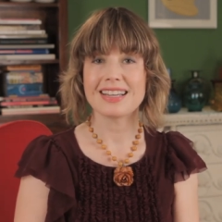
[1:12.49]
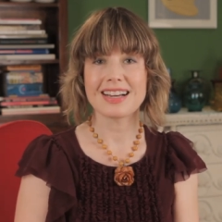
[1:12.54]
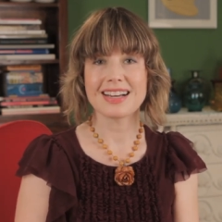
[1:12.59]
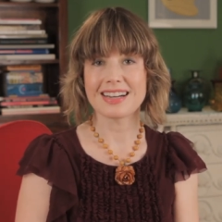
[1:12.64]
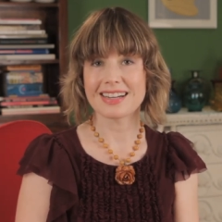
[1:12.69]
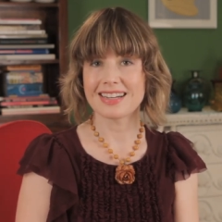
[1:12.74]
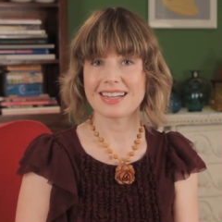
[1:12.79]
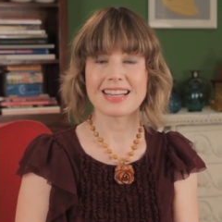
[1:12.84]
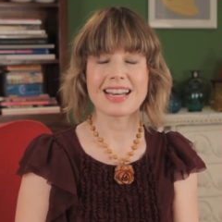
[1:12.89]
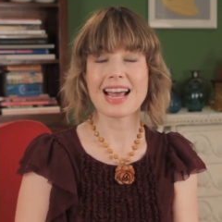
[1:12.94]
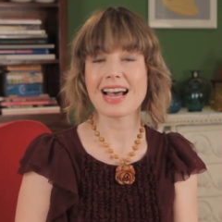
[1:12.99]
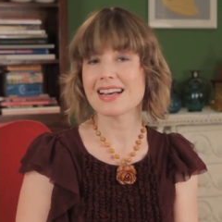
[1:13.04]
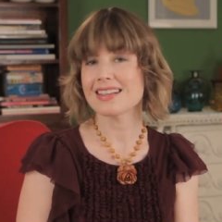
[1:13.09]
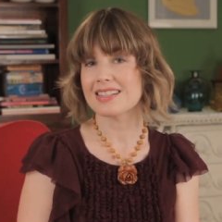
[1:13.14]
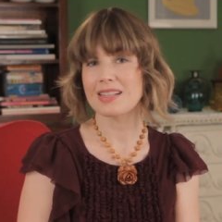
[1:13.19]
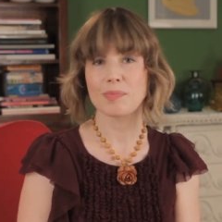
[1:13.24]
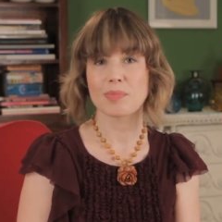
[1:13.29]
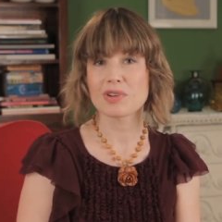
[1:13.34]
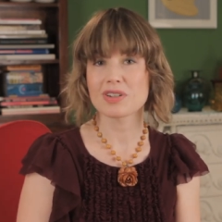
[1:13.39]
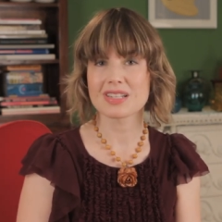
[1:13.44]
It
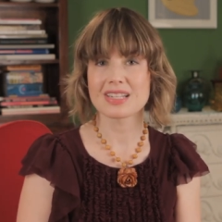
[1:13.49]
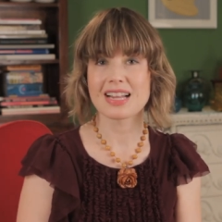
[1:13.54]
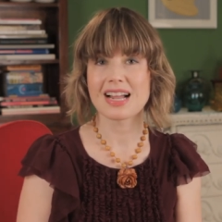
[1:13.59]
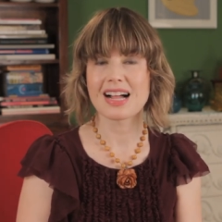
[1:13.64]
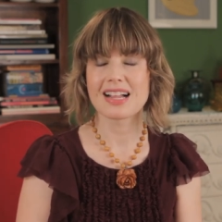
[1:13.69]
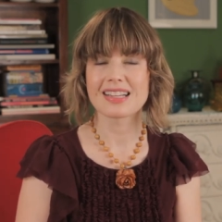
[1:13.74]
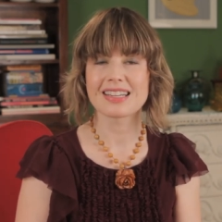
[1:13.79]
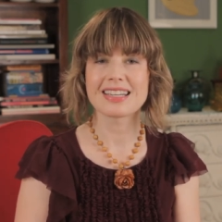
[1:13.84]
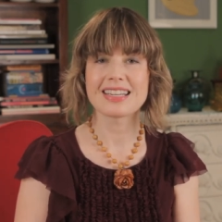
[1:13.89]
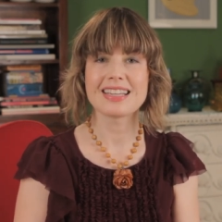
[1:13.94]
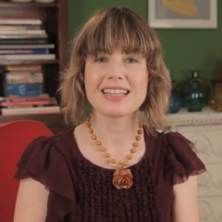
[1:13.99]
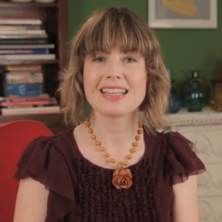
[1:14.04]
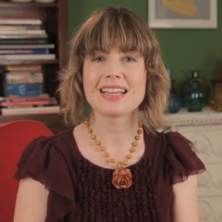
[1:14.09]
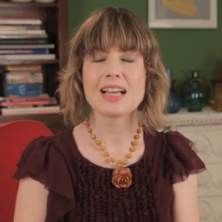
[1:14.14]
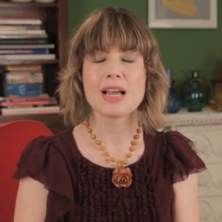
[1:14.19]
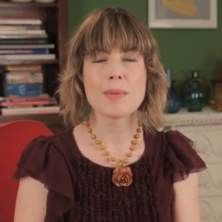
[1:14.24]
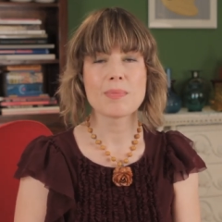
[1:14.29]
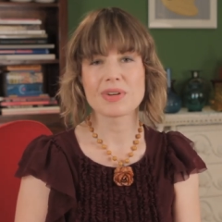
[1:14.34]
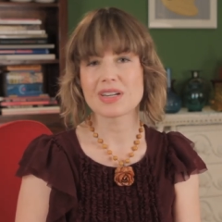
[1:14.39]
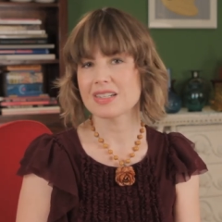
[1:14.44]
has a personality,
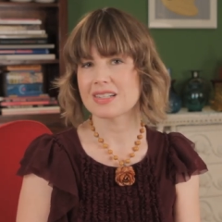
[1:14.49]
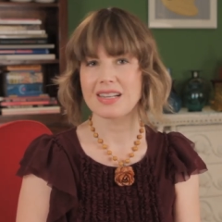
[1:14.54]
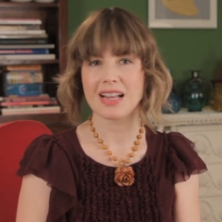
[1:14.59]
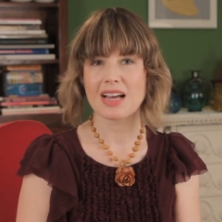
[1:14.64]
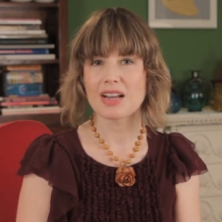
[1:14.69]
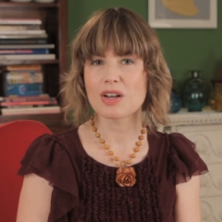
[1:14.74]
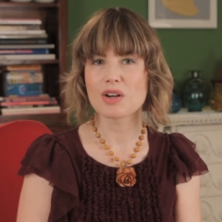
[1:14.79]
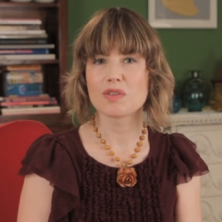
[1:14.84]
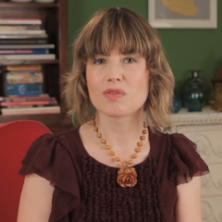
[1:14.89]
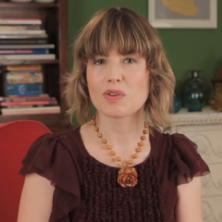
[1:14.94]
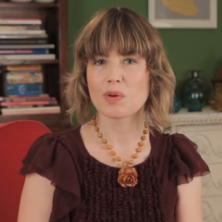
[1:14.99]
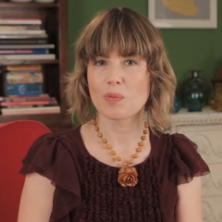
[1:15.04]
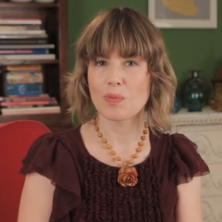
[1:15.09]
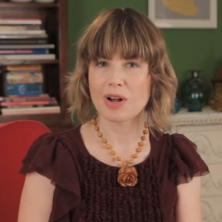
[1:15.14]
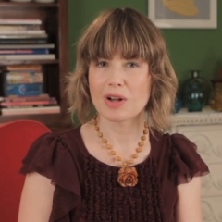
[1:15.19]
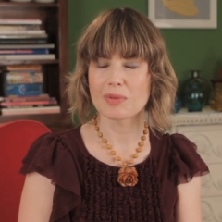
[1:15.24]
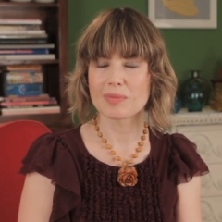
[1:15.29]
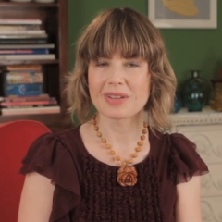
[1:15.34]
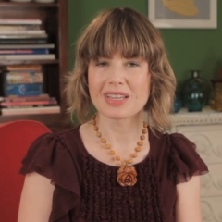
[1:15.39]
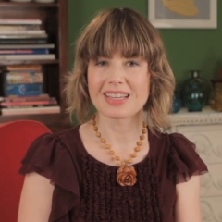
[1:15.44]
but it's not
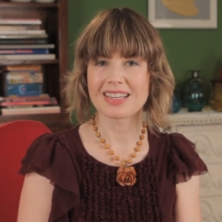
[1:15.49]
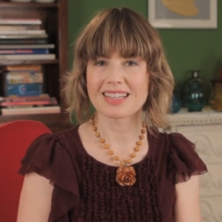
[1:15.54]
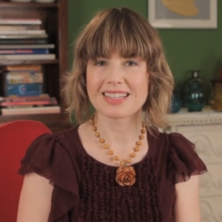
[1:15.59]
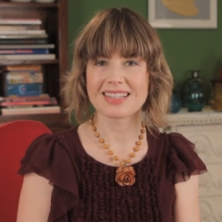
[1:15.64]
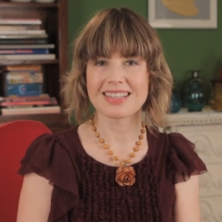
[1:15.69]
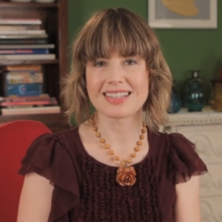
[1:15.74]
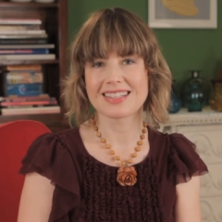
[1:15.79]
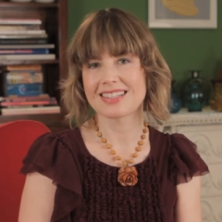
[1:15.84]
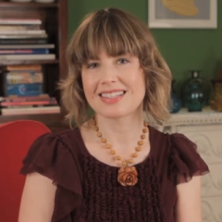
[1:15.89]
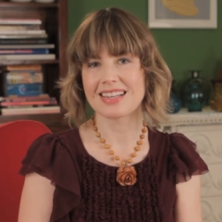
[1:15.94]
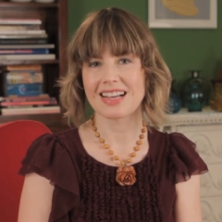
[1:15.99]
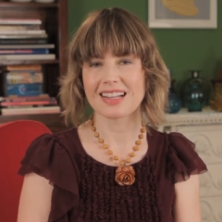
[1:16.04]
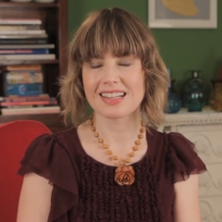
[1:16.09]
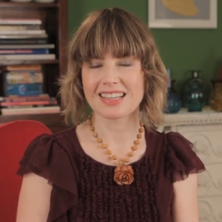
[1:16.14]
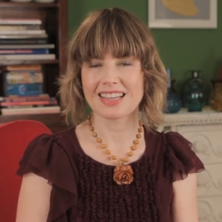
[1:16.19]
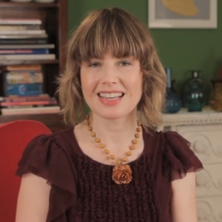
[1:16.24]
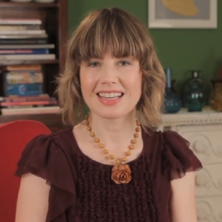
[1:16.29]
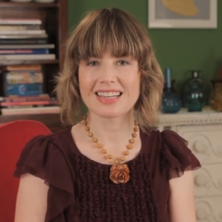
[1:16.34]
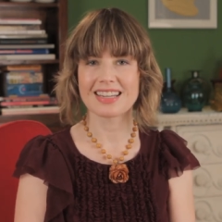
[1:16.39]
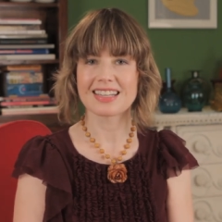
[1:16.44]
overwhelming. It's
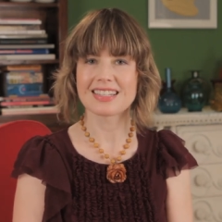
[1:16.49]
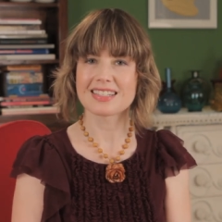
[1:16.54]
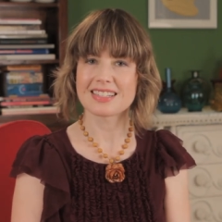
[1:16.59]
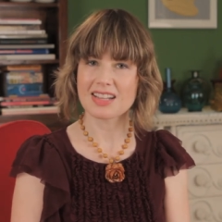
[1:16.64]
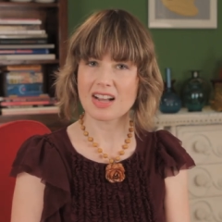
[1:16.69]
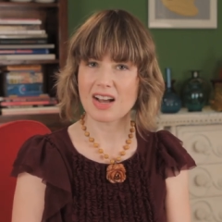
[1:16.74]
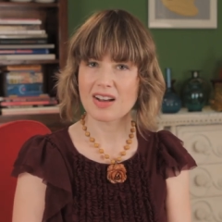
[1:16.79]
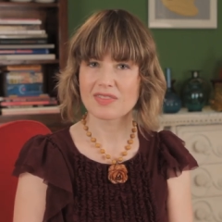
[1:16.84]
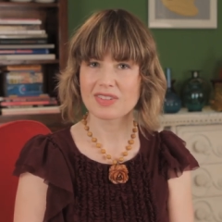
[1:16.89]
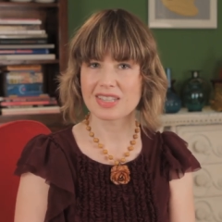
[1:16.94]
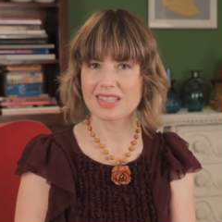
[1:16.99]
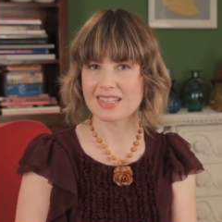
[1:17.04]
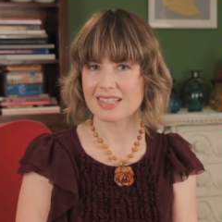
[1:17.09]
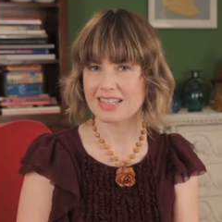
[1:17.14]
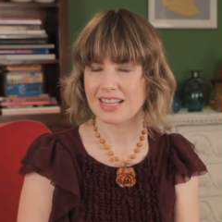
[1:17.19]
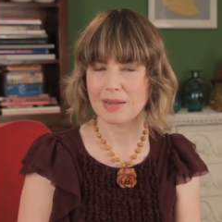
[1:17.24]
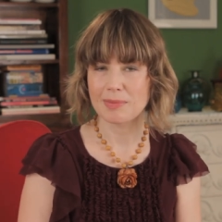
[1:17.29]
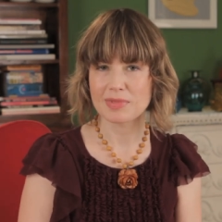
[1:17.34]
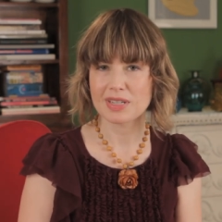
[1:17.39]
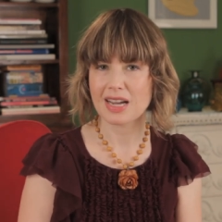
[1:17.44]
delicate and soft at the
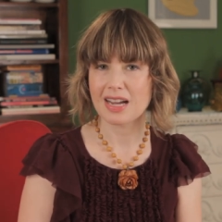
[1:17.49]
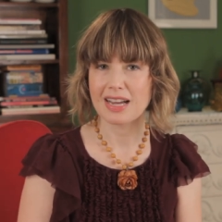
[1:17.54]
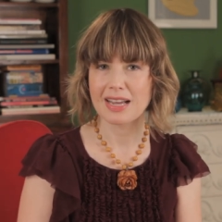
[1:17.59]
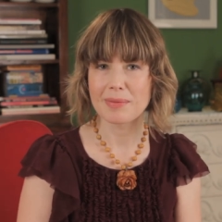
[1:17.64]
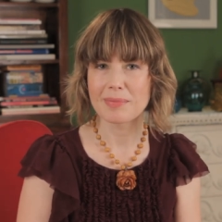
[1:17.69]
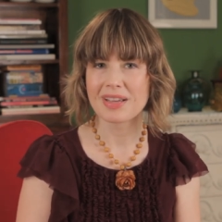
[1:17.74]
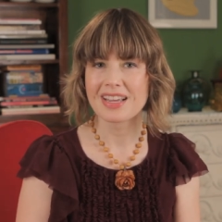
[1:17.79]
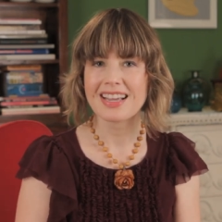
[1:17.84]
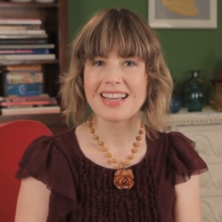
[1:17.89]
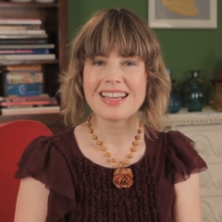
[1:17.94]
same time.